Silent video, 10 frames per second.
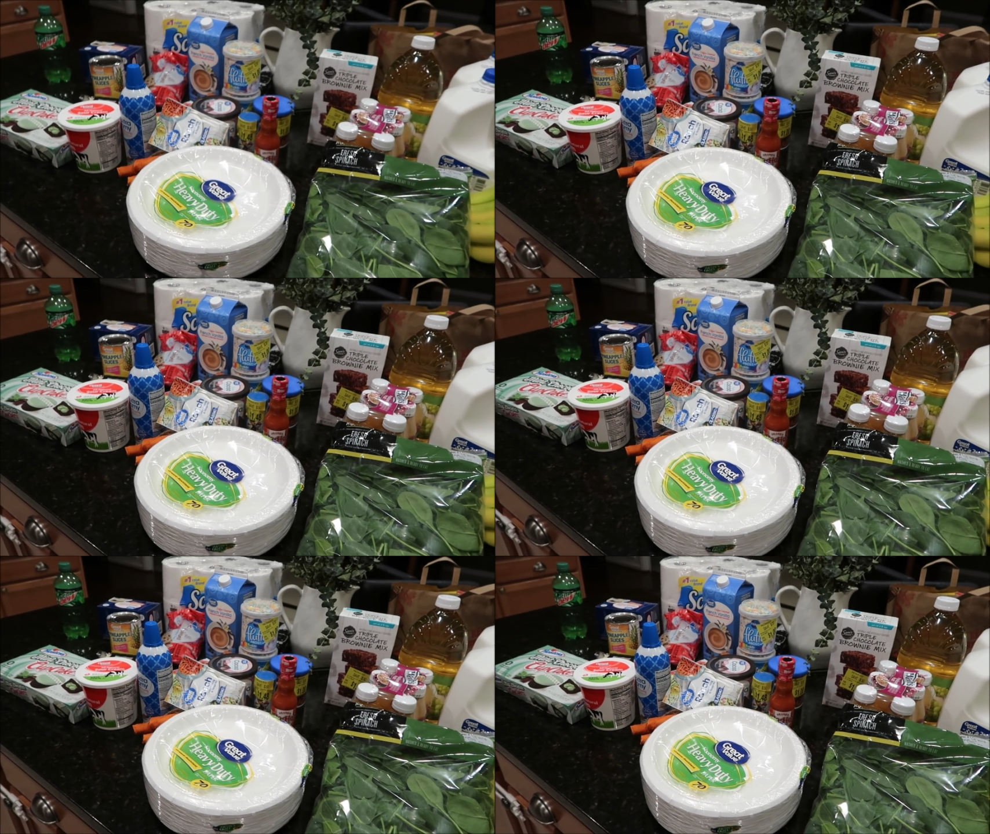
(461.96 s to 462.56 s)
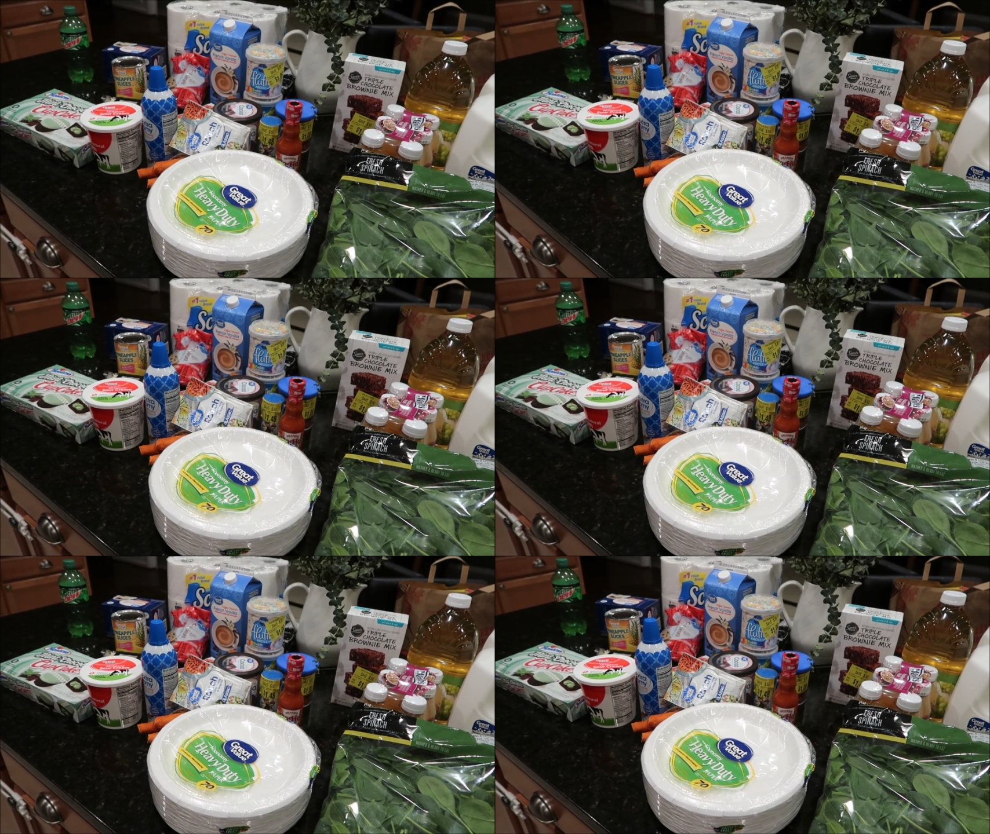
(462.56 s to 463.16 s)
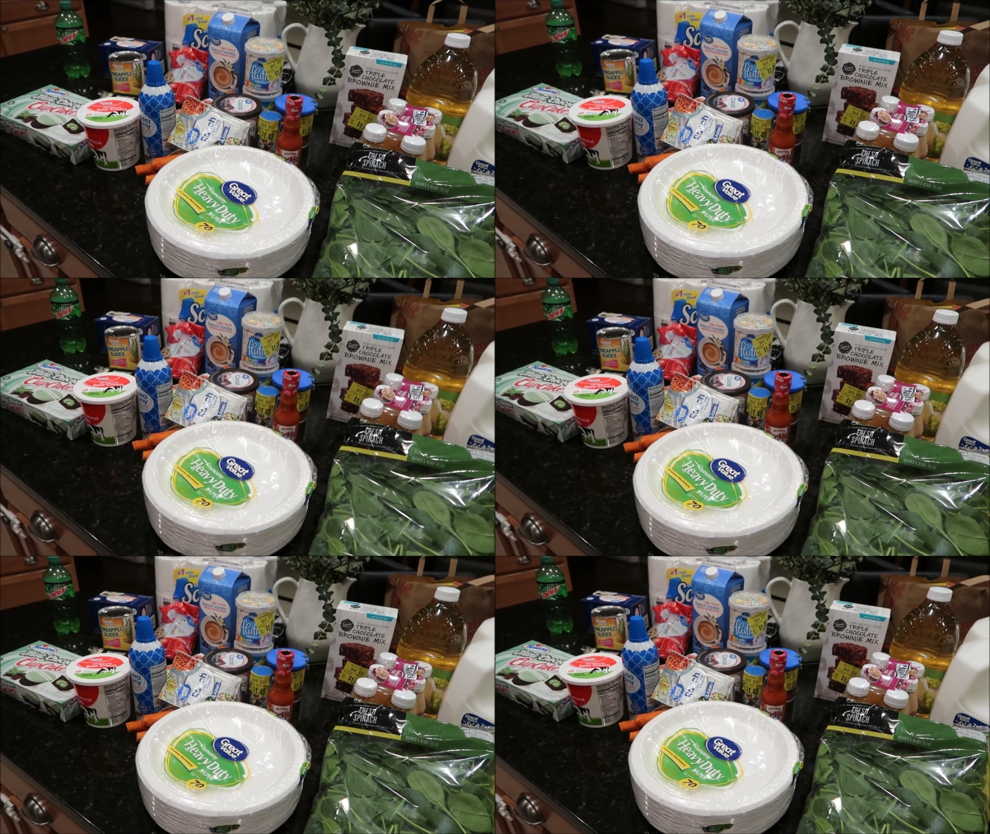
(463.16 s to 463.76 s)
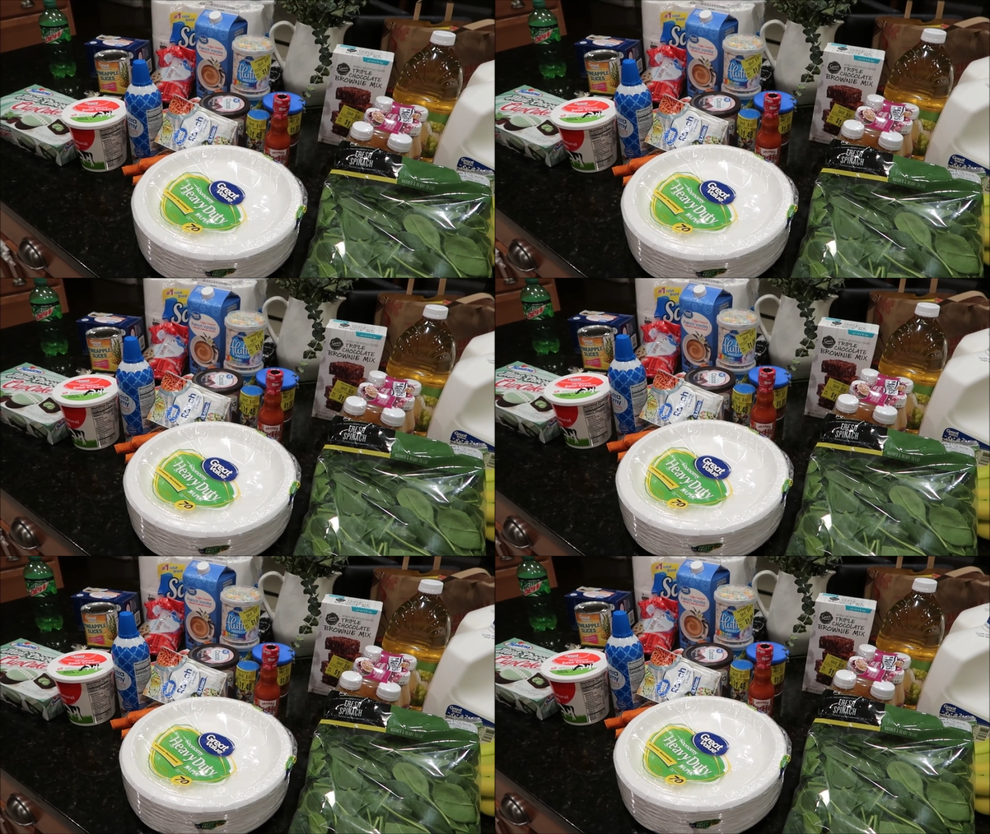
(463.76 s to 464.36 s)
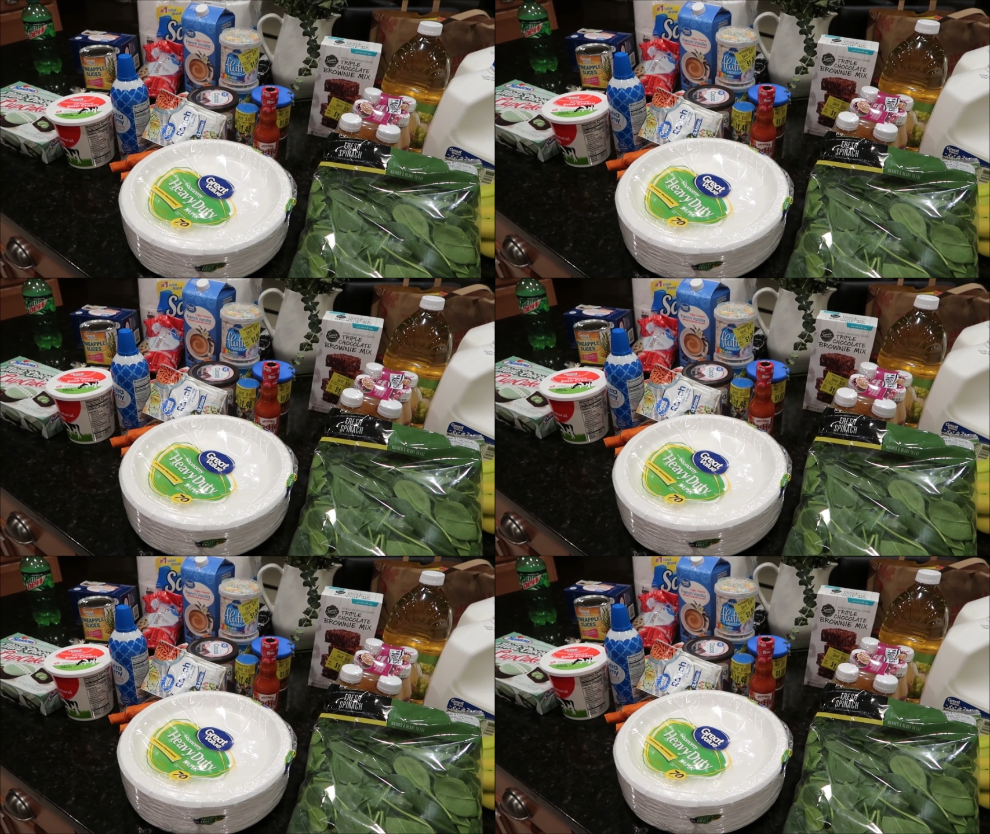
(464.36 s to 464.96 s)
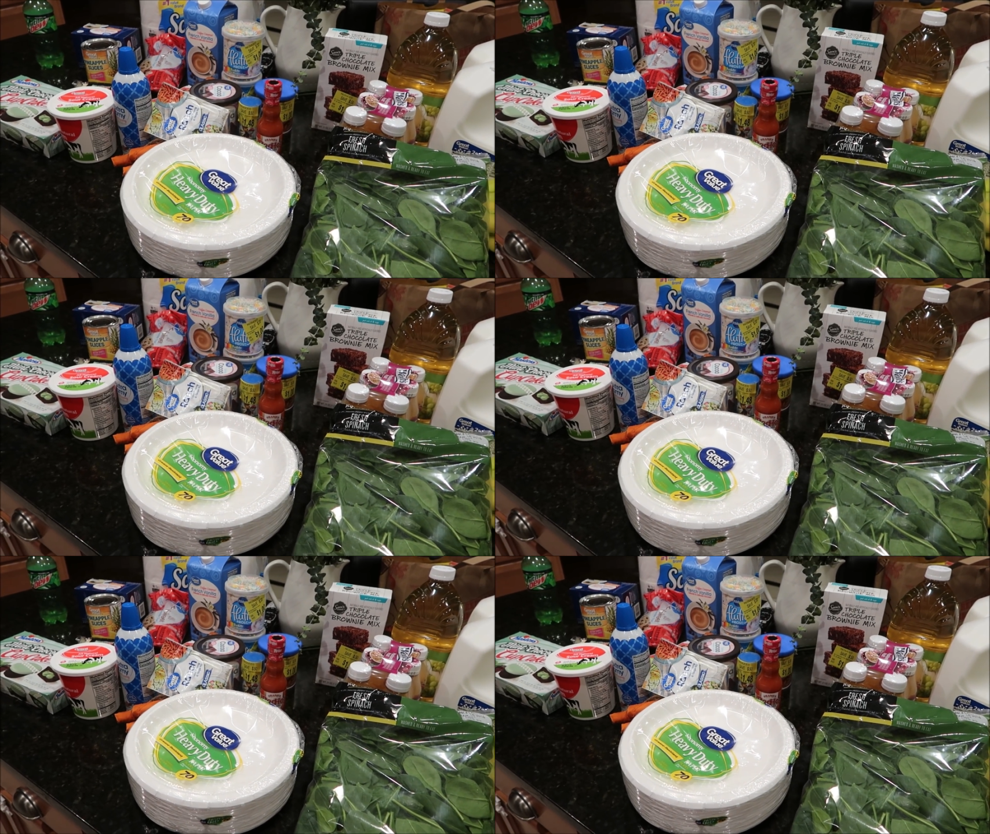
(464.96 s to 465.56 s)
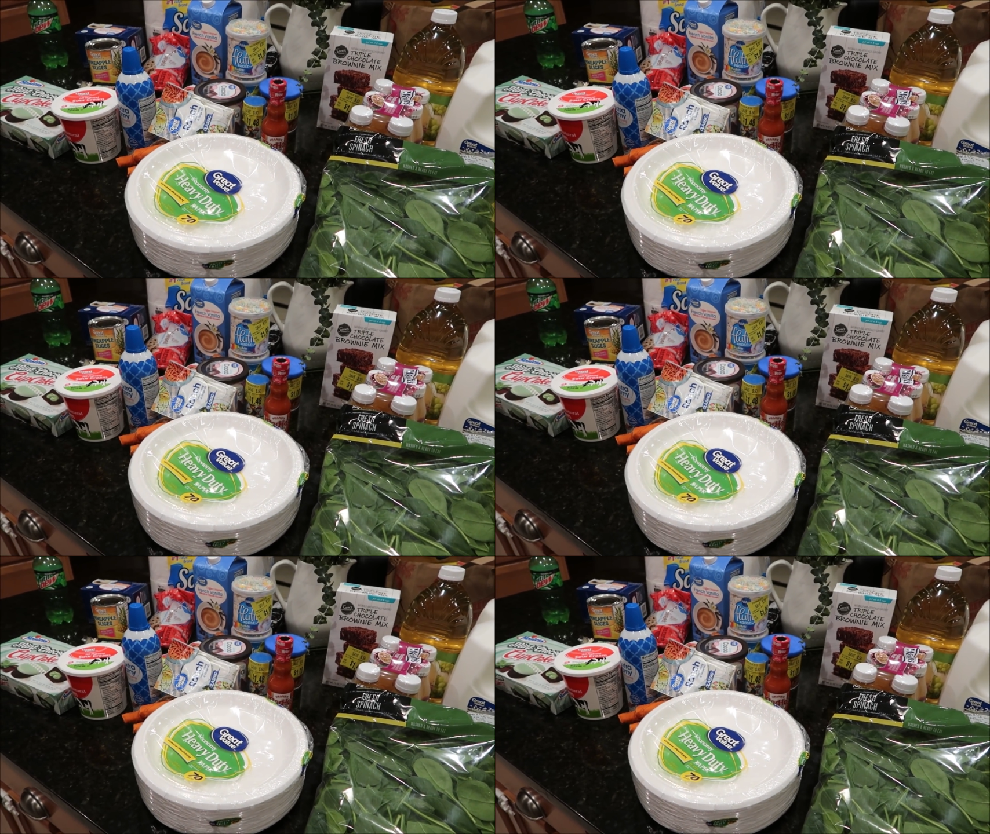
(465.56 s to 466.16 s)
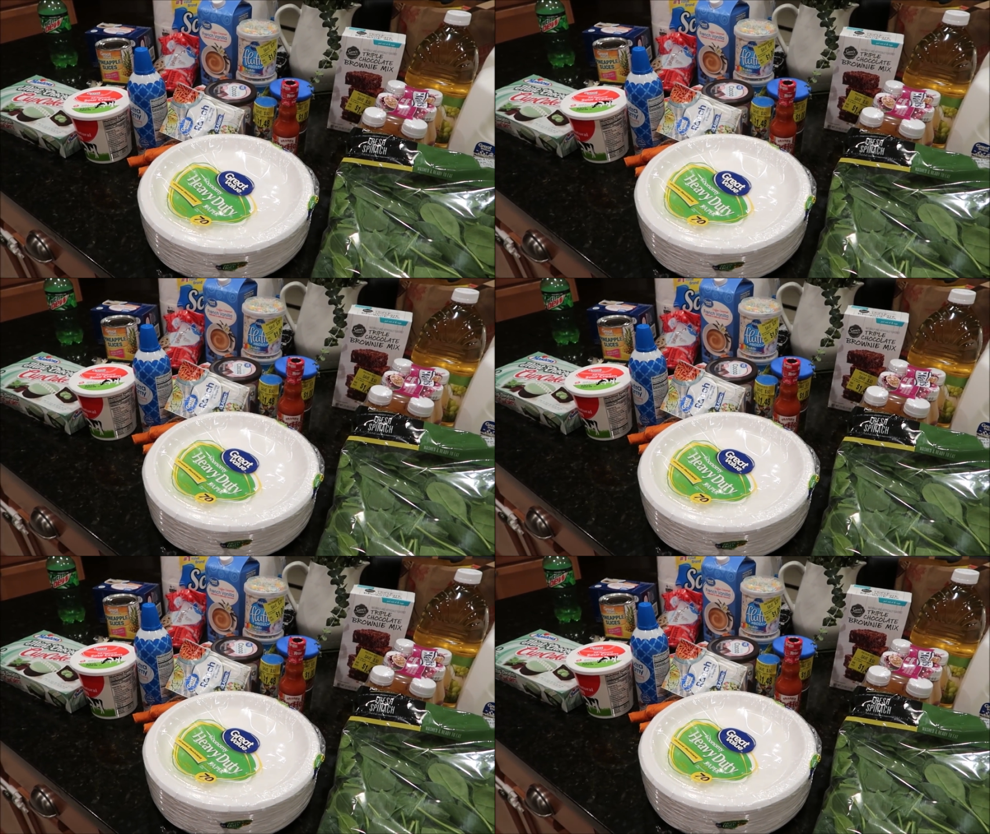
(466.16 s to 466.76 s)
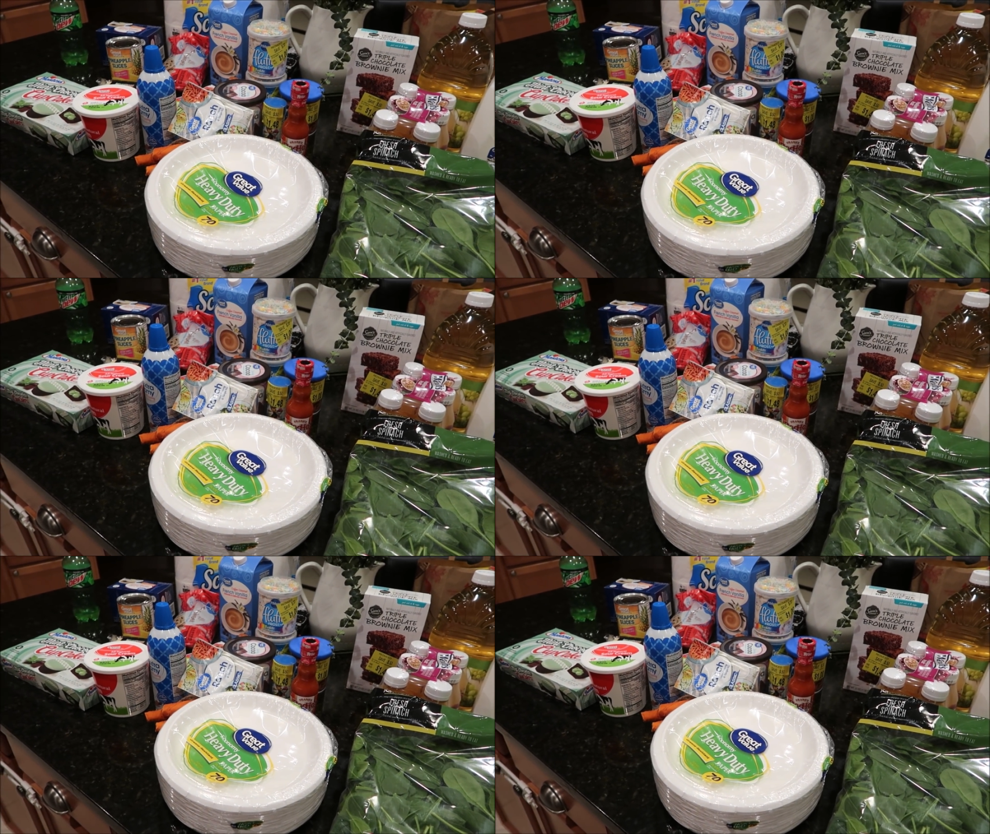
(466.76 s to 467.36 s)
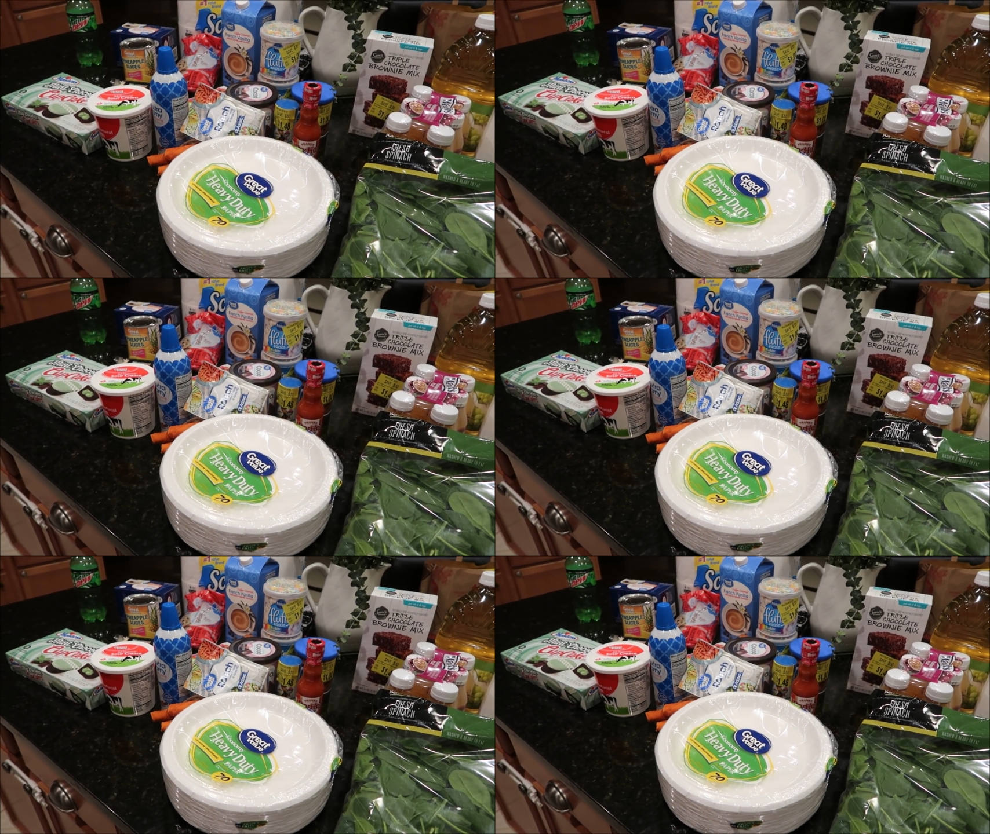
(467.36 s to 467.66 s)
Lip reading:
No face is visible, so there are no lips to read.